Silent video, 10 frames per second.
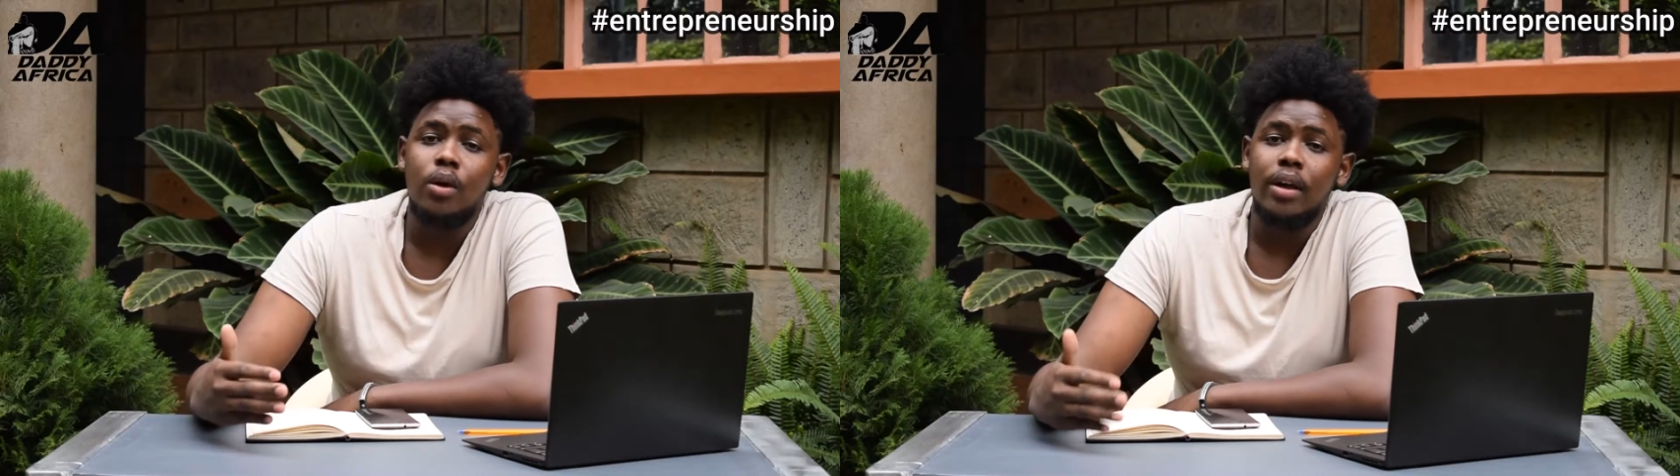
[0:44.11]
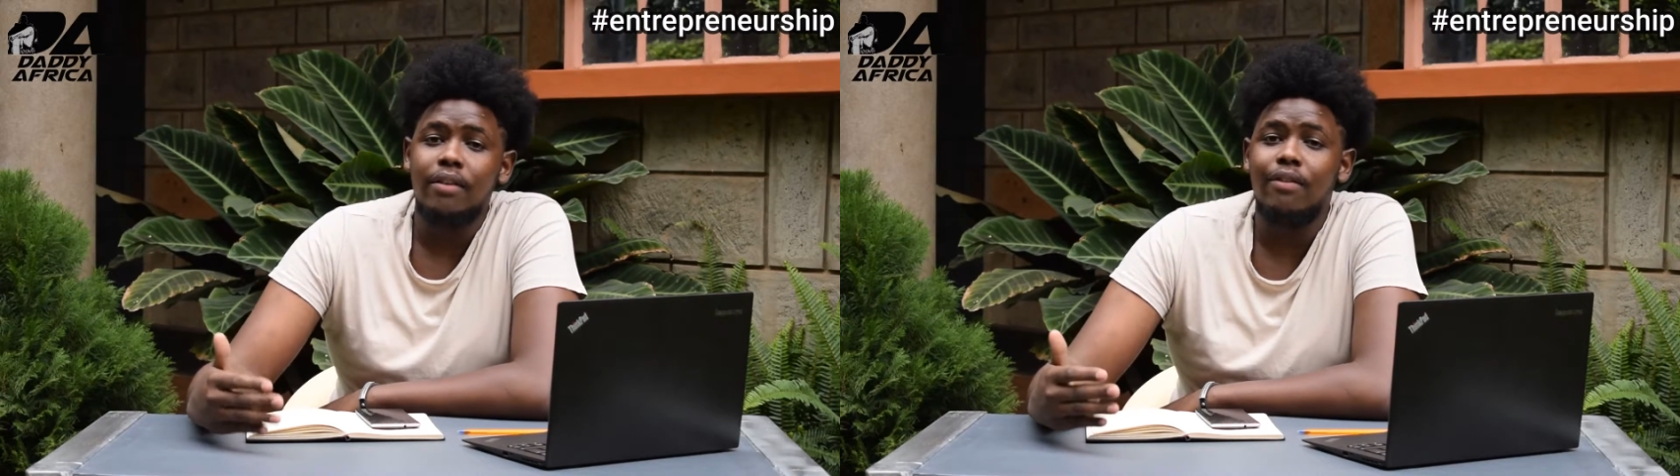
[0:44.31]

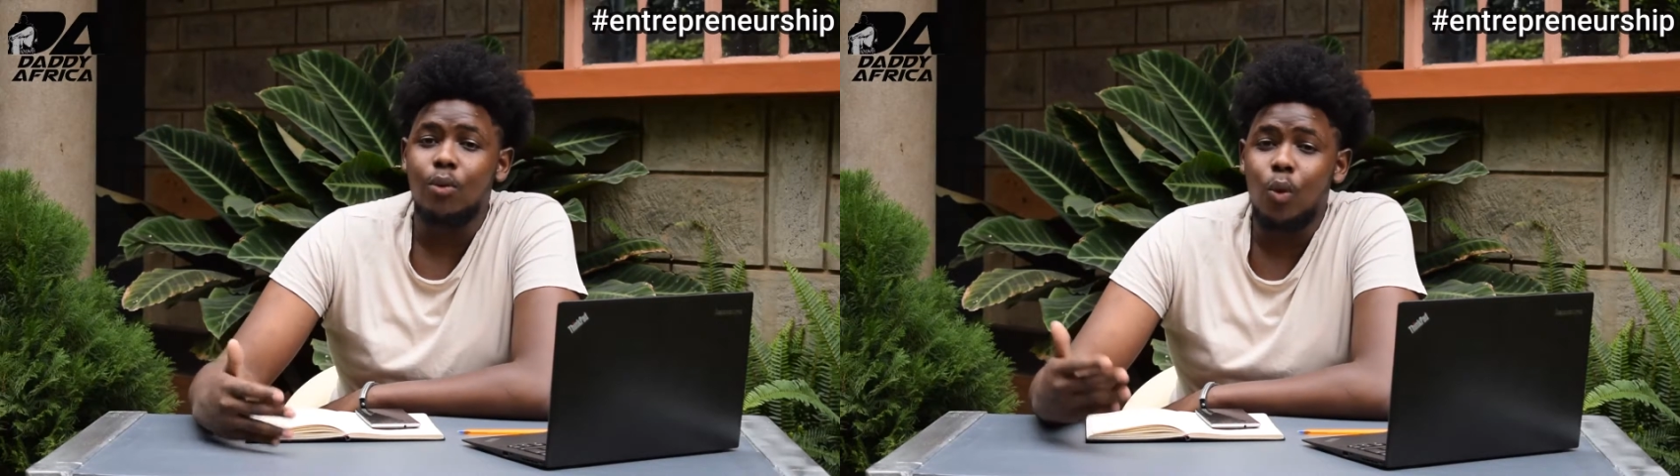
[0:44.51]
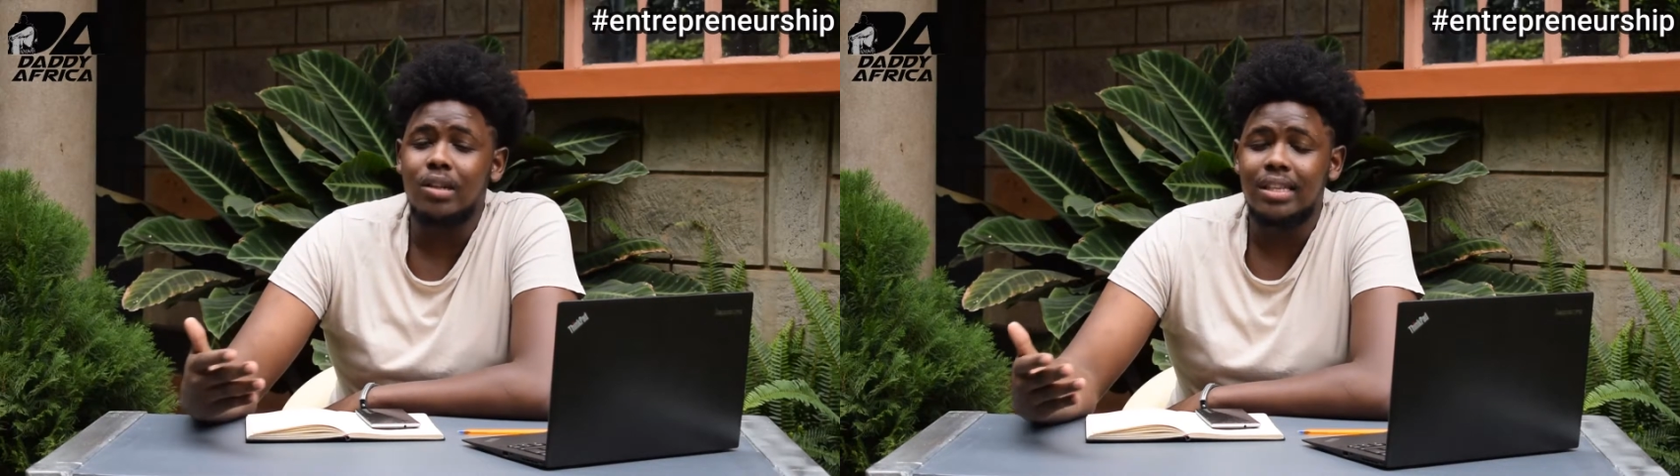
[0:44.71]
even
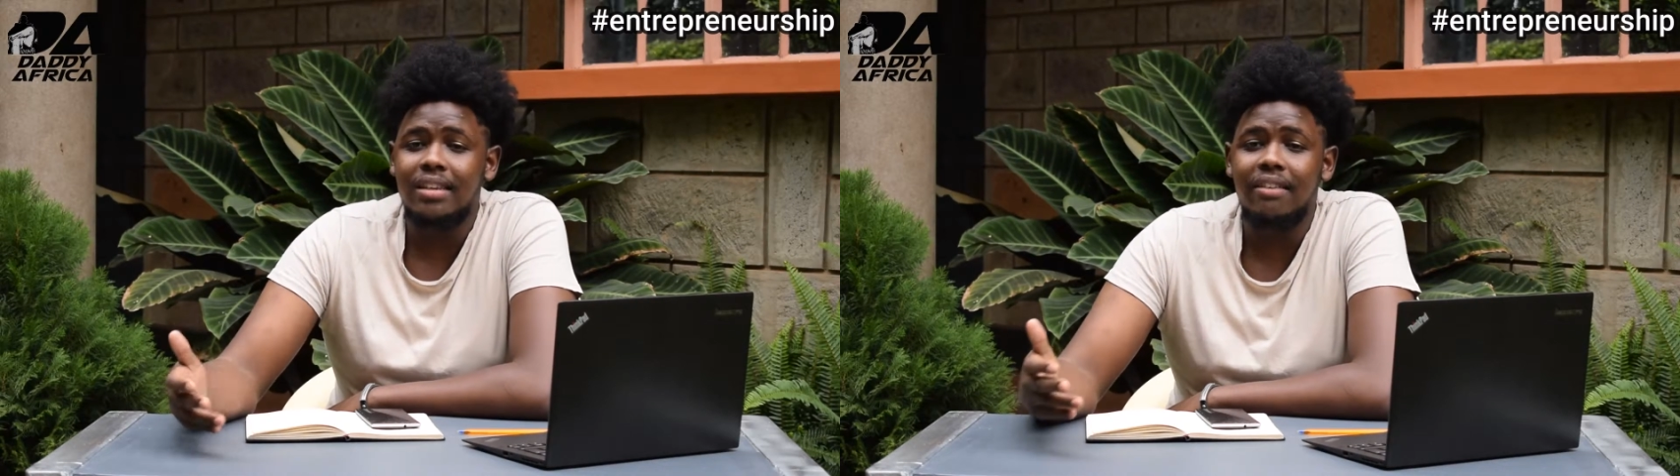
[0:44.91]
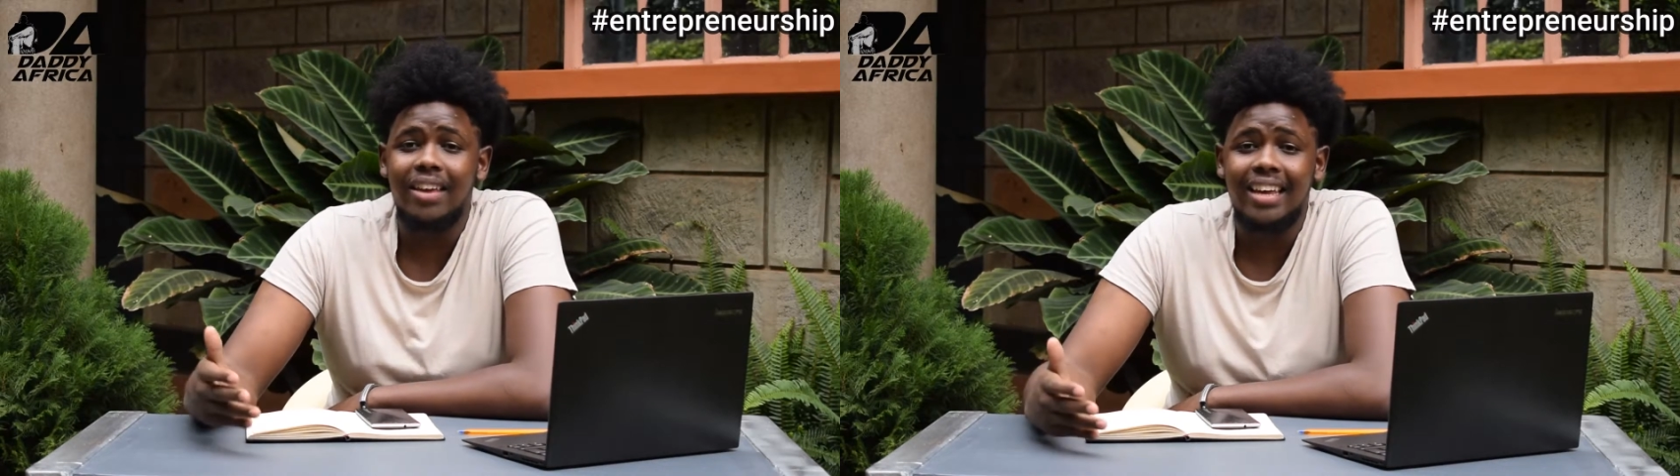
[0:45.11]
what
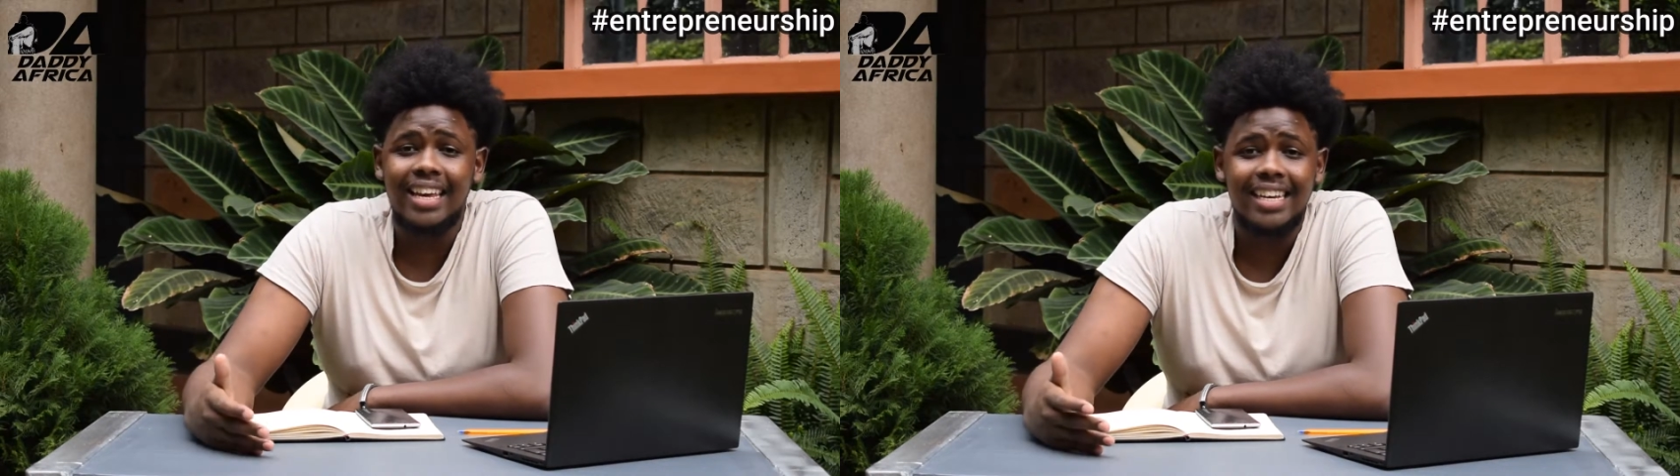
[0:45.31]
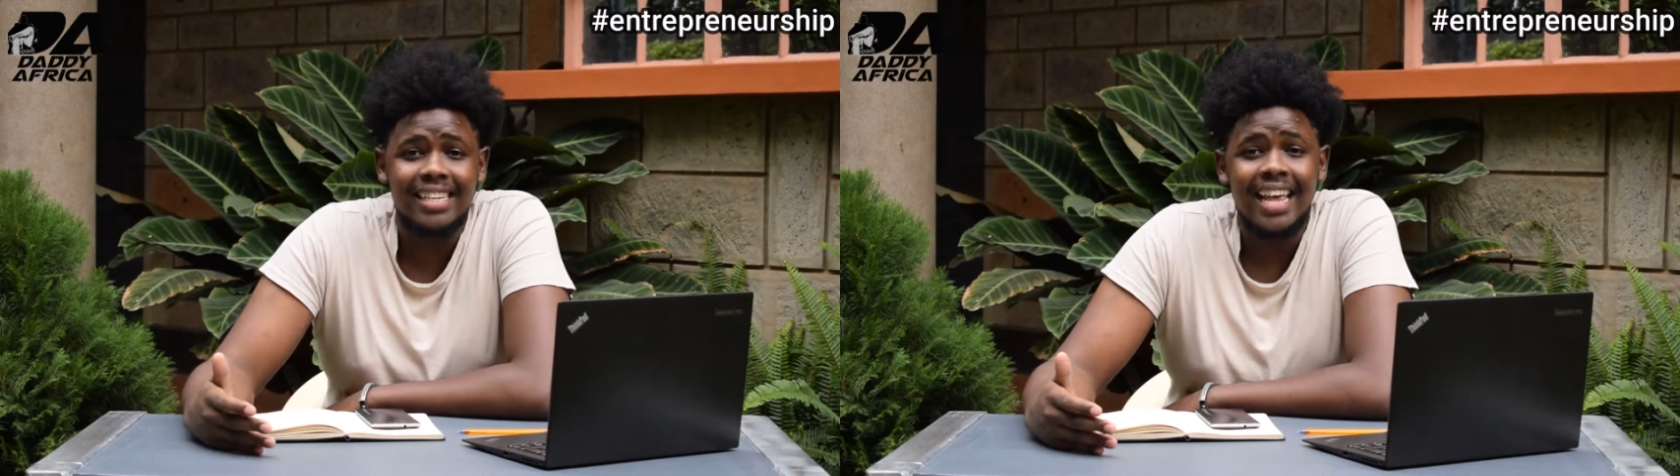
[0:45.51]
saving
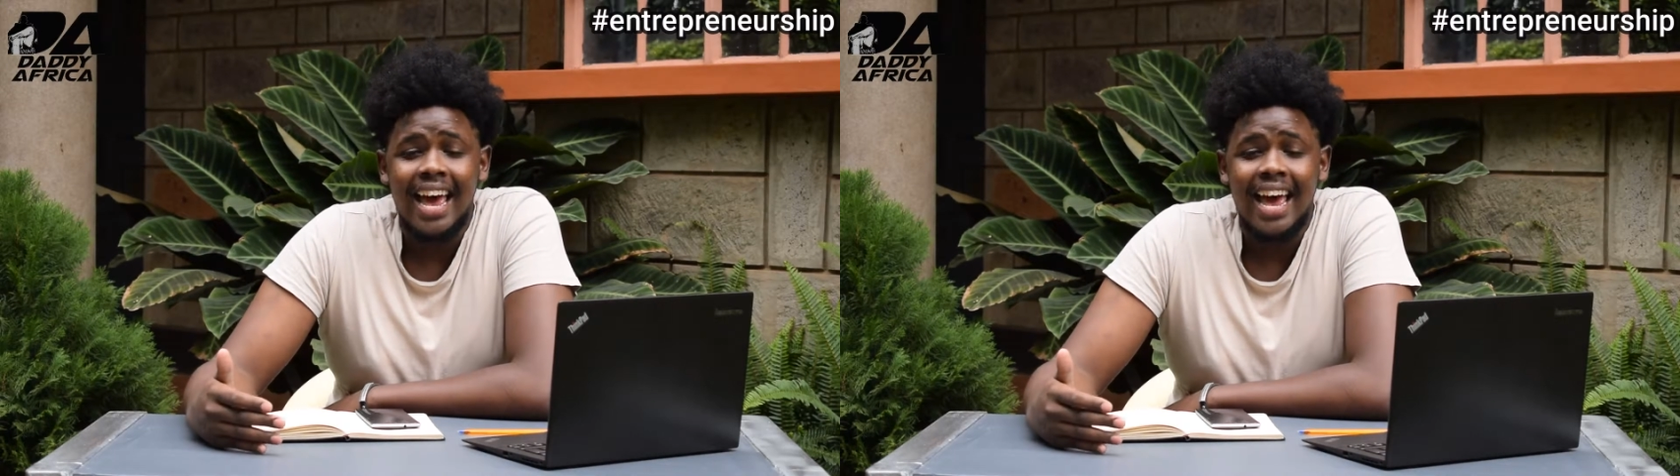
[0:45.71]
is,